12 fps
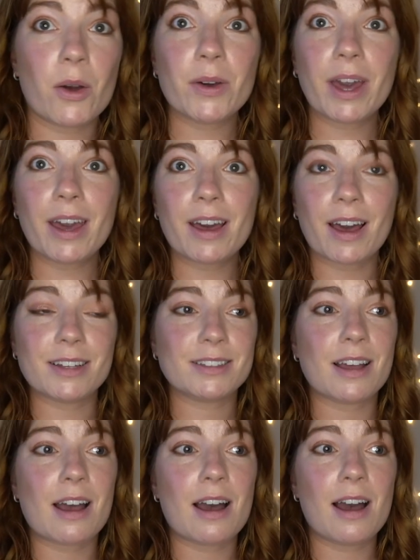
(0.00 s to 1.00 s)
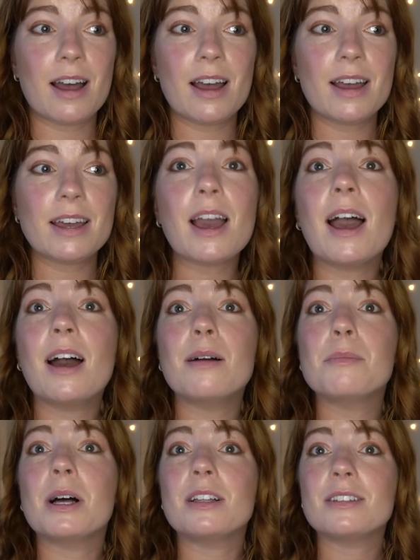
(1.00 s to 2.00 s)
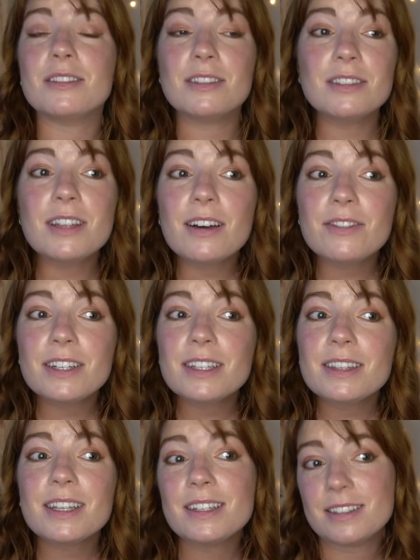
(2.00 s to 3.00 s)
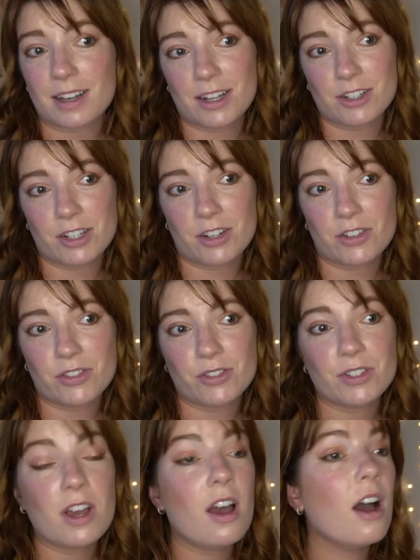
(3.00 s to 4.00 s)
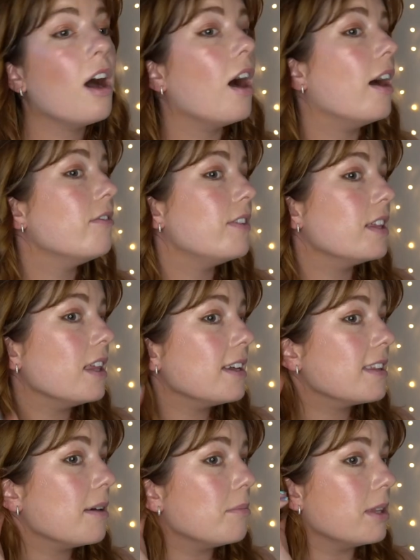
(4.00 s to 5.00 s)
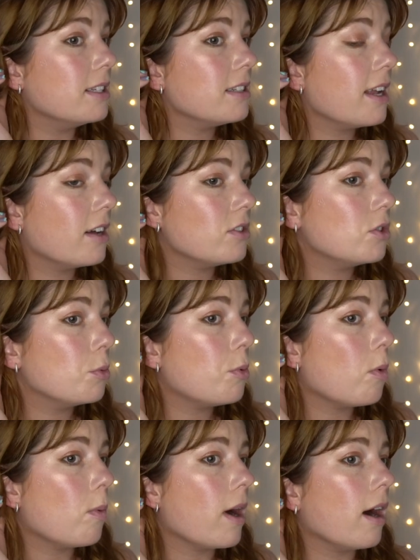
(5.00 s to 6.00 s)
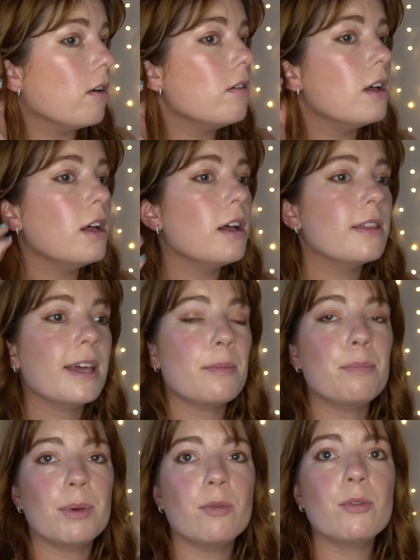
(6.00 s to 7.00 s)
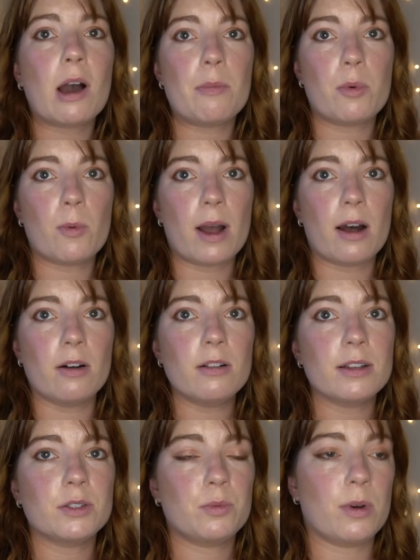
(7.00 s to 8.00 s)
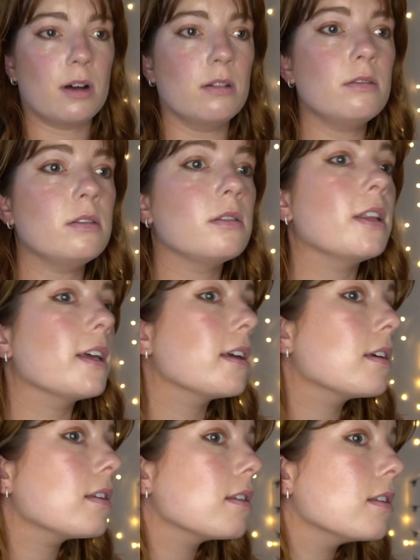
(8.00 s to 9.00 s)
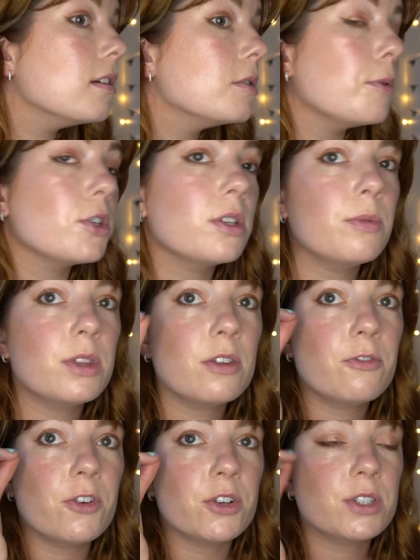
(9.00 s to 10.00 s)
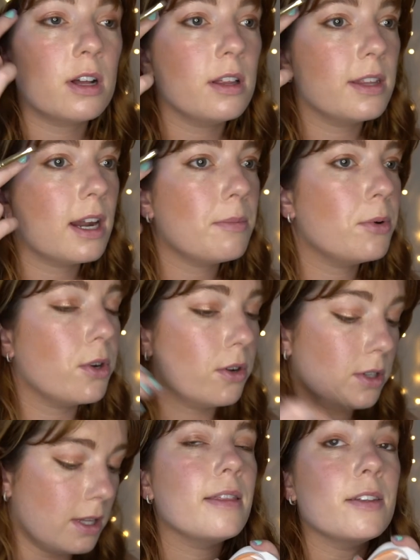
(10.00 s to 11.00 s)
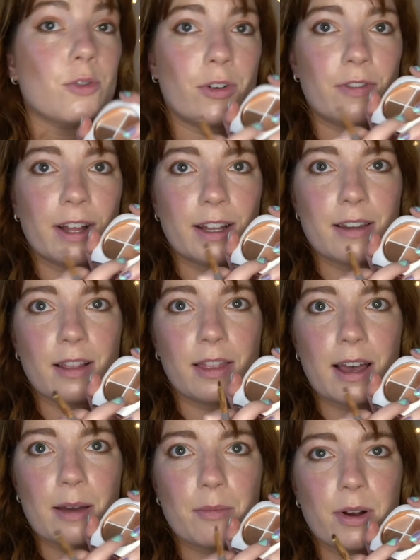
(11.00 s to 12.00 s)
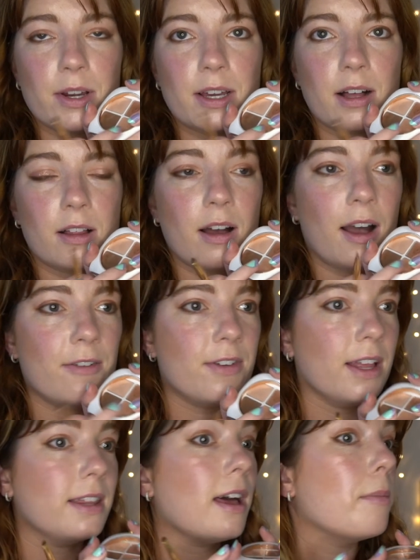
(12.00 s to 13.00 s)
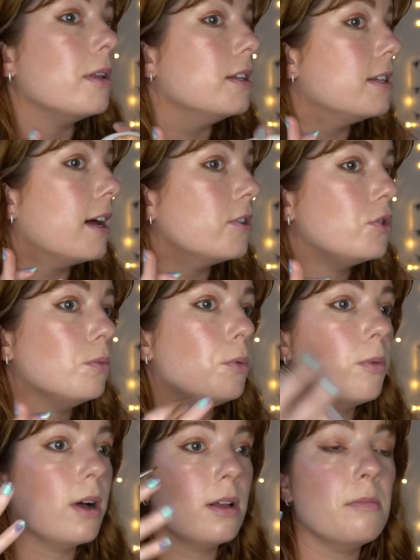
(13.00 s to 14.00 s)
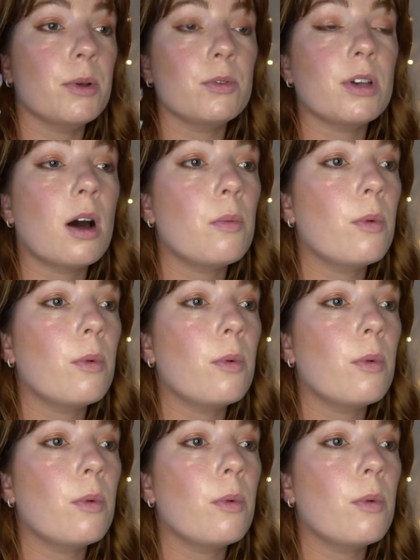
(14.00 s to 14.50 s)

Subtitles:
Okay guys, I am loving these eyeshadows. I feel like they blended out super well. They build up well as well, like especially with the first color that I put on, the sort of like light brownie color. I feel like that blended out super well and built up